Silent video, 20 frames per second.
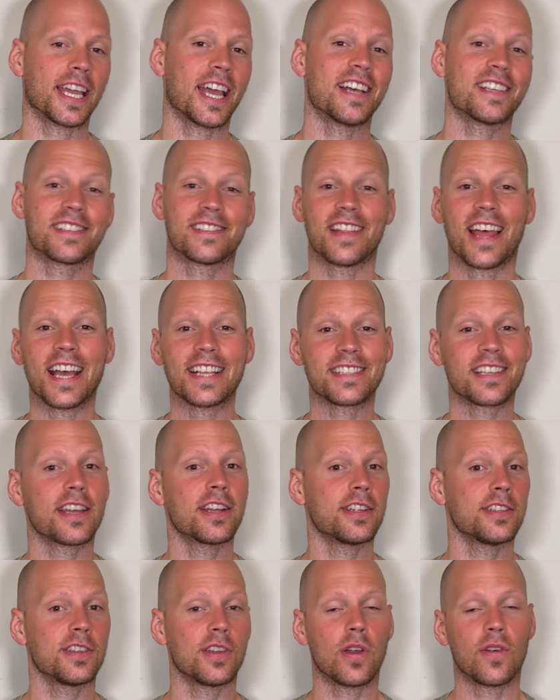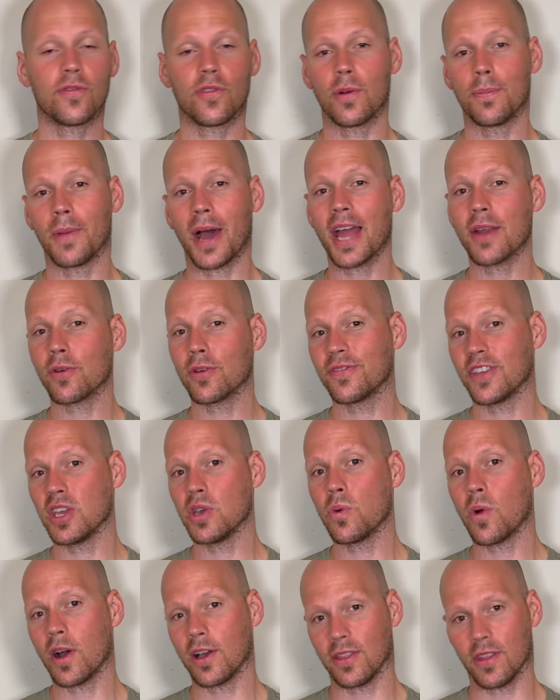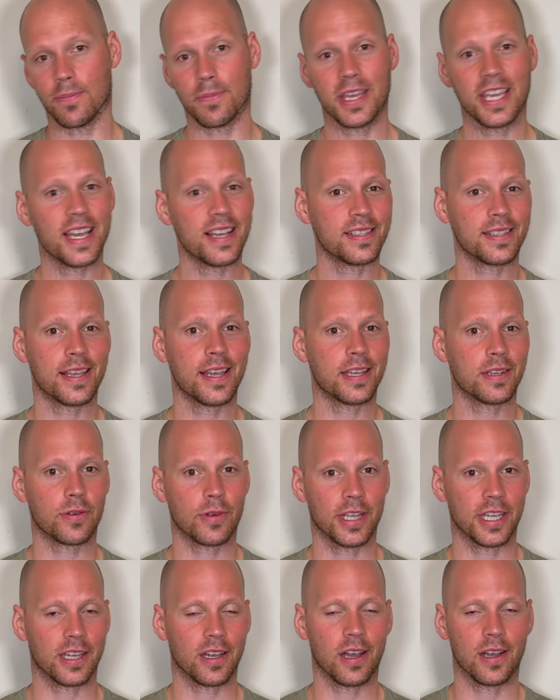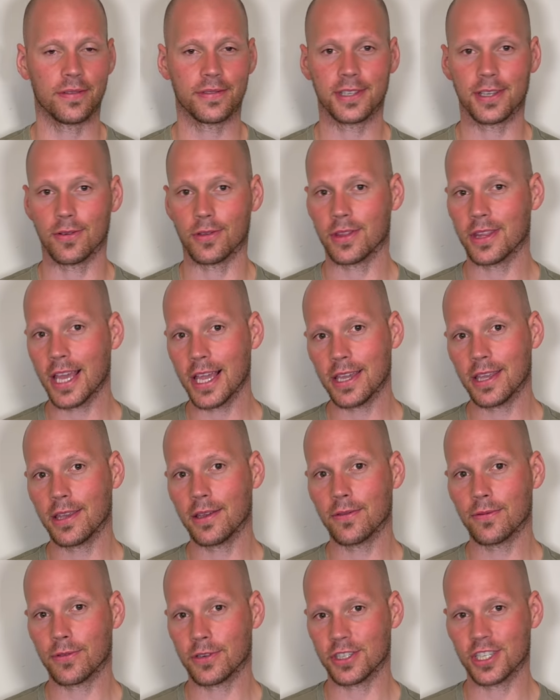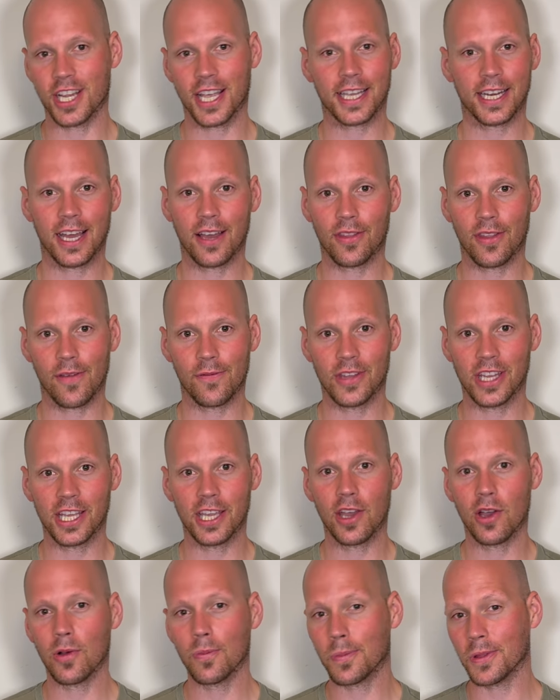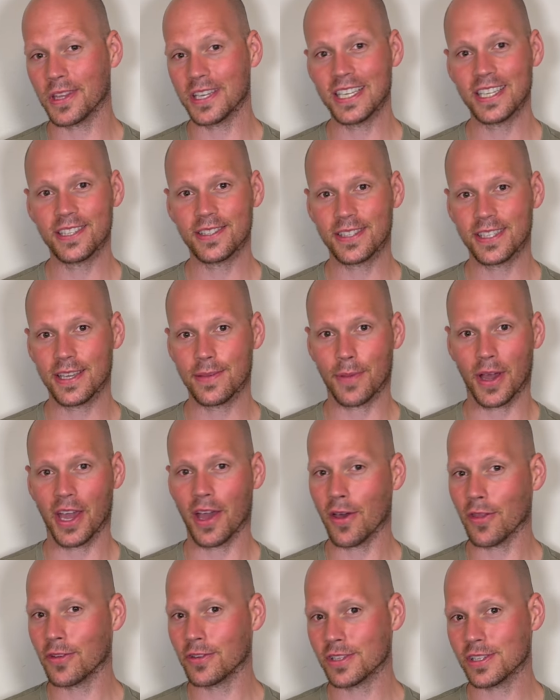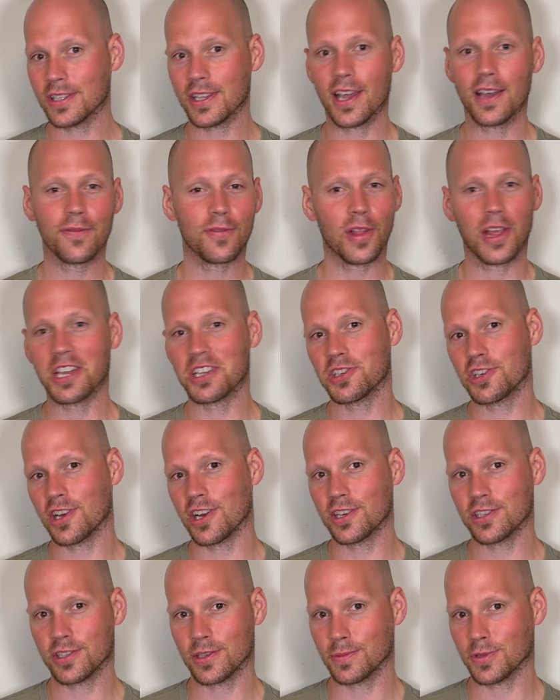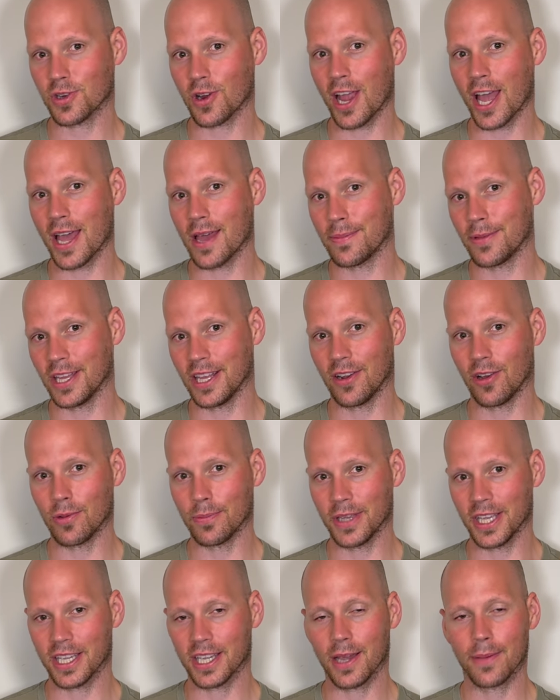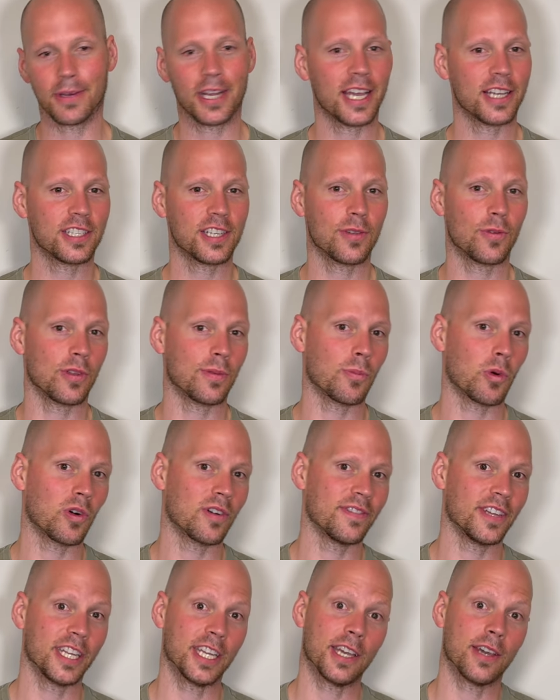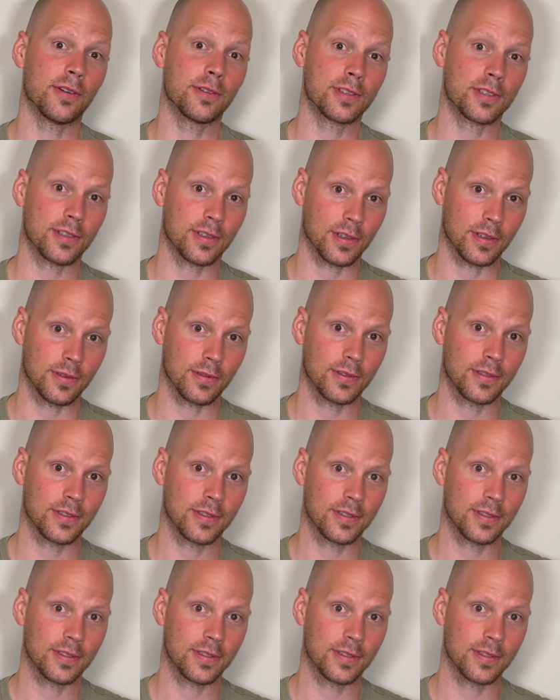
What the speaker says: guys, and that's going to do it for my review on the PSA Krinkov. So thank you for checking out that video. Please see my other stuff, like, share, subscribe, and I'll be coming at you with more videos soon.